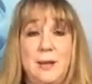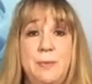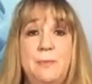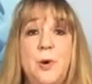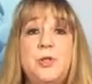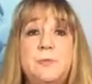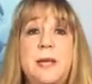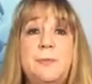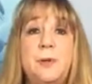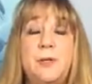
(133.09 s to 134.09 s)
But most
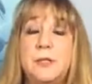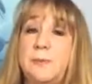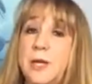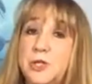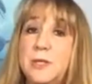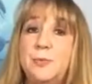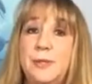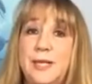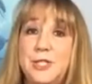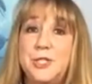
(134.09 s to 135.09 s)
people, especially in
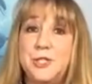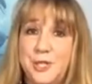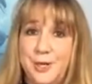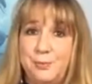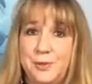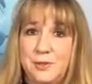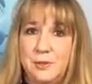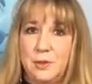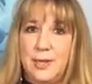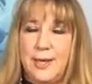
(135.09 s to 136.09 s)
relationships,
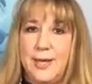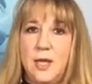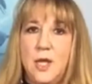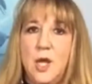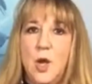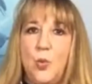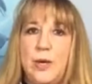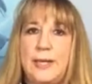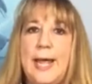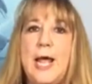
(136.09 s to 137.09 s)
okay,
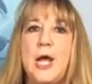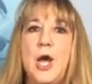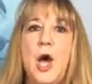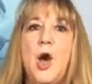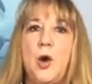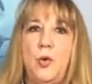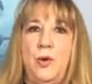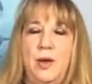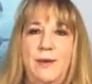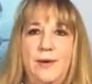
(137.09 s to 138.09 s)
we let
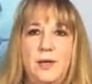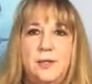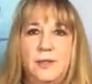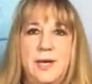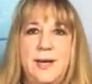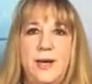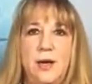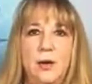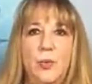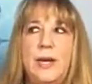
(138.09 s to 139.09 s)
go of our
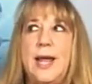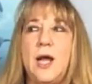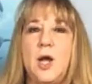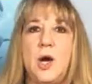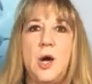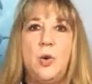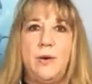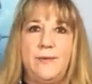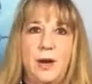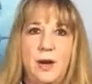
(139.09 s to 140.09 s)
desire. We let
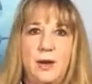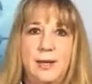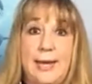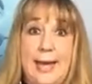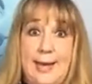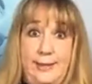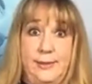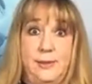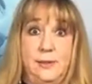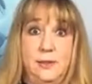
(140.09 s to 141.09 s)
go of our
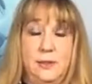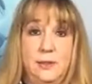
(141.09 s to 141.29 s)
gas.